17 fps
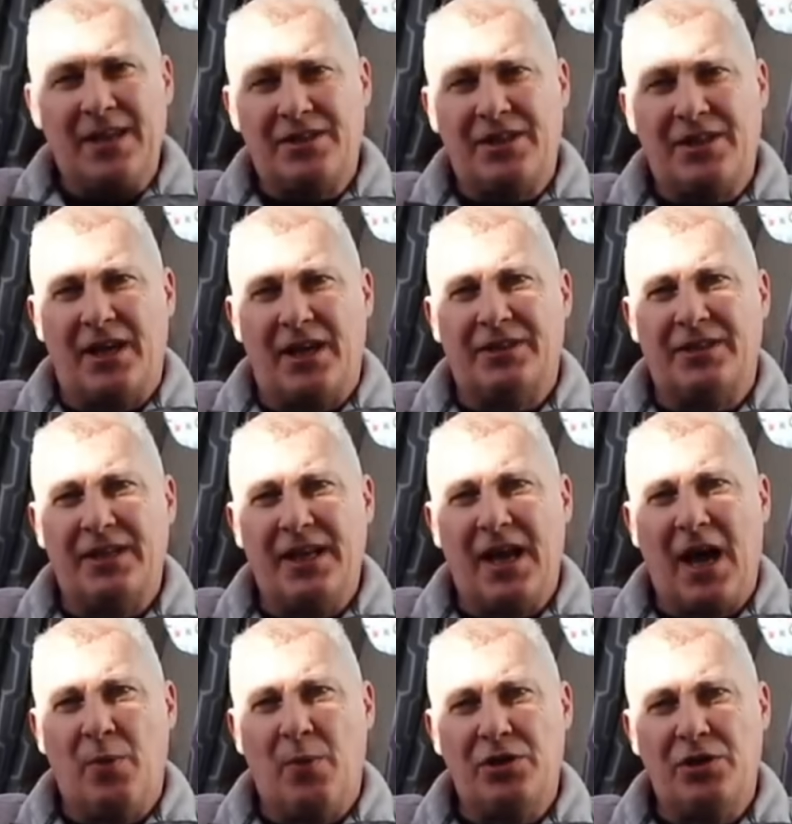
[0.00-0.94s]

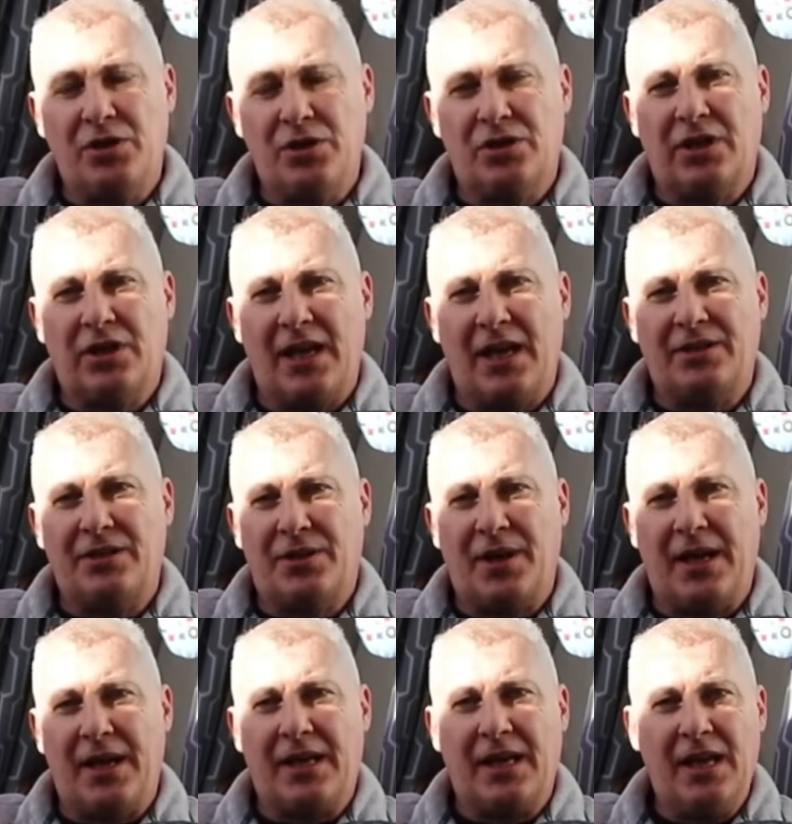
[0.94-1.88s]
Juliet. They've got a
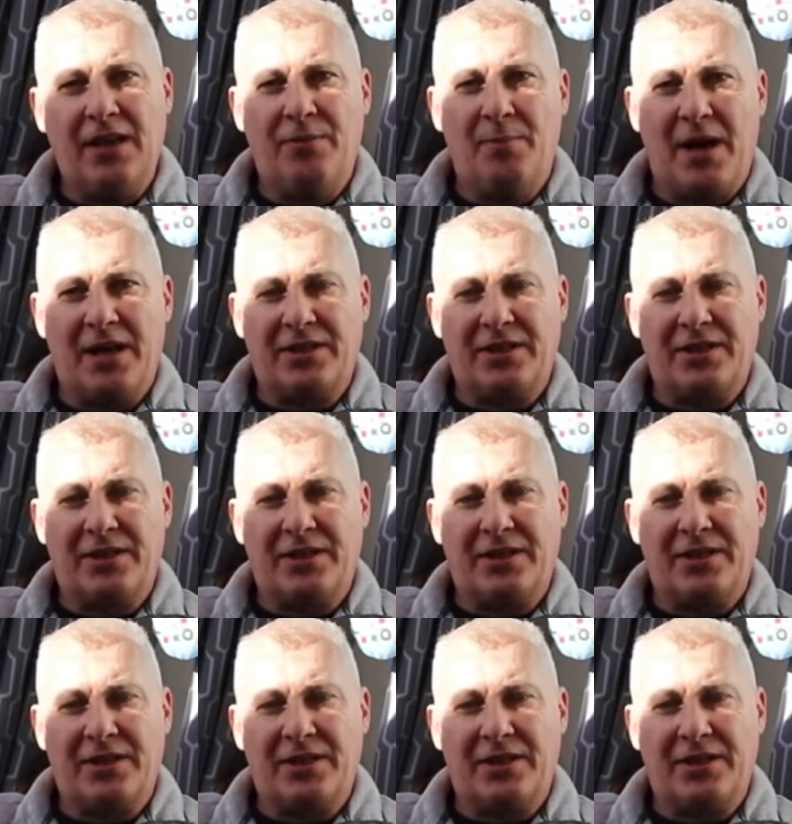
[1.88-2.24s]
lovely channel.